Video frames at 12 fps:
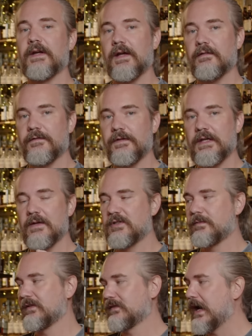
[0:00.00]
have the
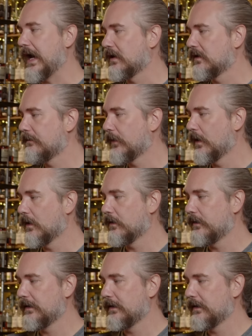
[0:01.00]
MGP stock are mm-hmm.